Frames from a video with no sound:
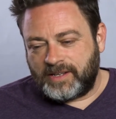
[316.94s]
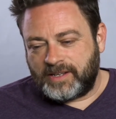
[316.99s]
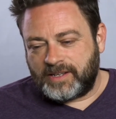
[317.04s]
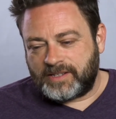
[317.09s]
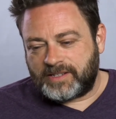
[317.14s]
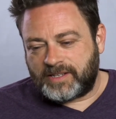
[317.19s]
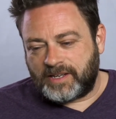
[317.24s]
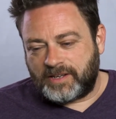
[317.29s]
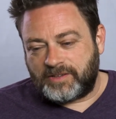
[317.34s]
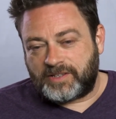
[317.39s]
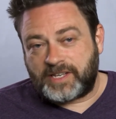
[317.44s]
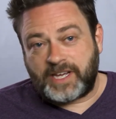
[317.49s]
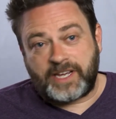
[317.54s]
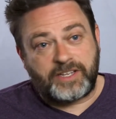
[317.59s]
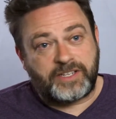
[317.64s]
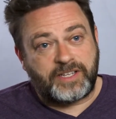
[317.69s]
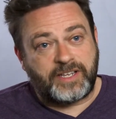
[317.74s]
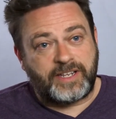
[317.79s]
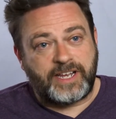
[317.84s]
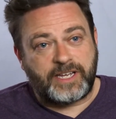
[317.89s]
So take it
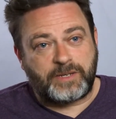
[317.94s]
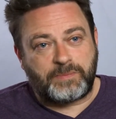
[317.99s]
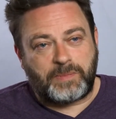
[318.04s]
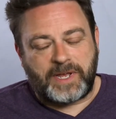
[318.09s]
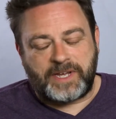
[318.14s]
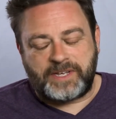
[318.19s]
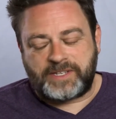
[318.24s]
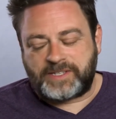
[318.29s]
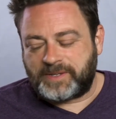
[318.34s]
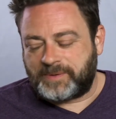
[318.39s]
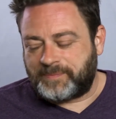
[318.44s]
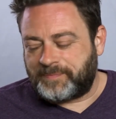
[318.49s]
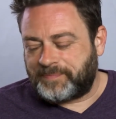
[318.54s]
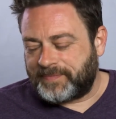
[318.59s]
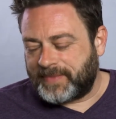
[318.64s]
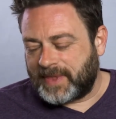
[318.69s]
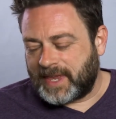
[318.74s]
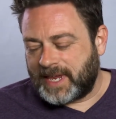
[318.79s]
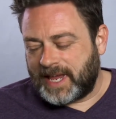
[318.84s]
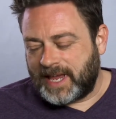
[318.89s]
to the next place.
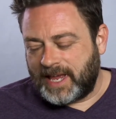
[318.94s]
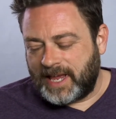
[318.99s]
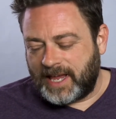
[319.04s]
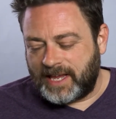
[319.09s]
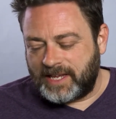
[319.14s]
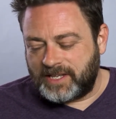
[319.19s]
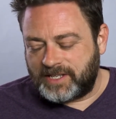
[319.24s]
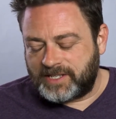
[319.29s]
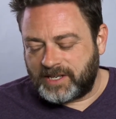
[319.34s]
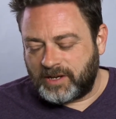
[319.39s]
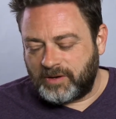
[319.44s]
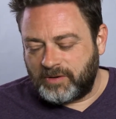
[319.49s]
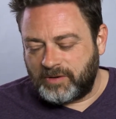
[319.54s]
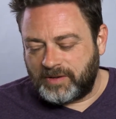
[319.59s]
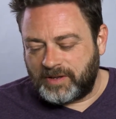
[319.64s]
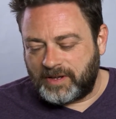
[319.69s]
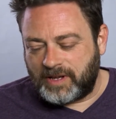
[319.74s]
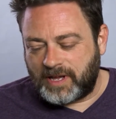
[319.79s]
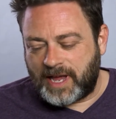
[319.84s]
And so